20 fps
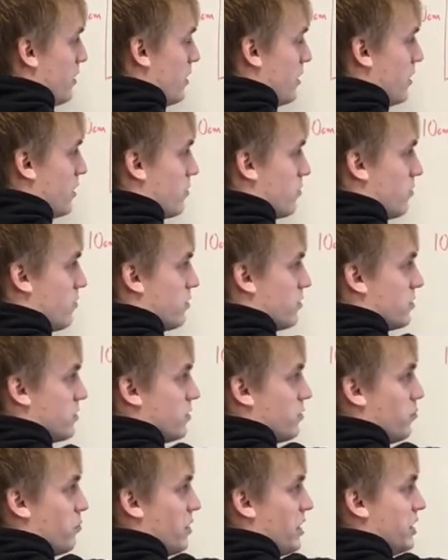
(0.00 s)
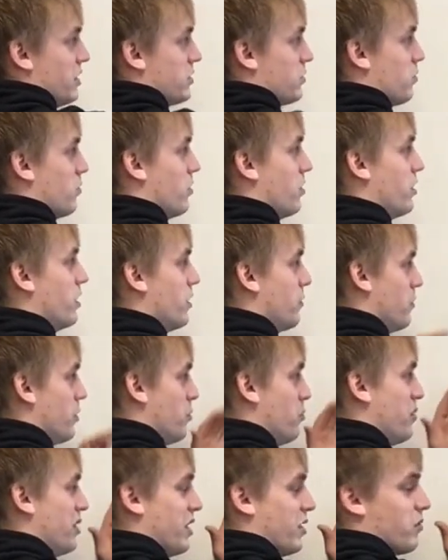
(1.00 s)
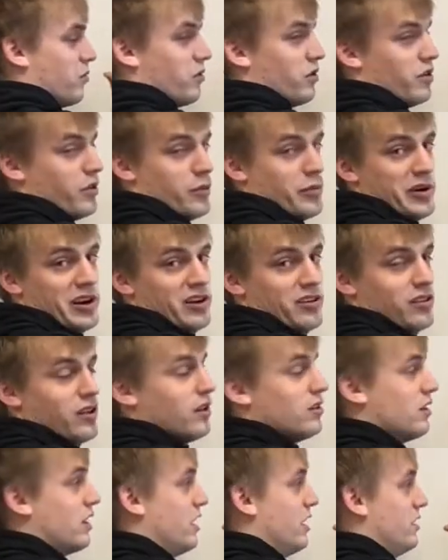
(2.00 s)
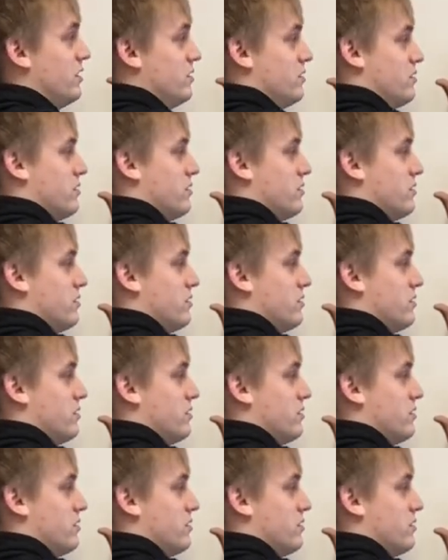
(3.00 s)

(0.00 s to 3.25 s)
equals base 1, I'm going to pick one of the parallel lines.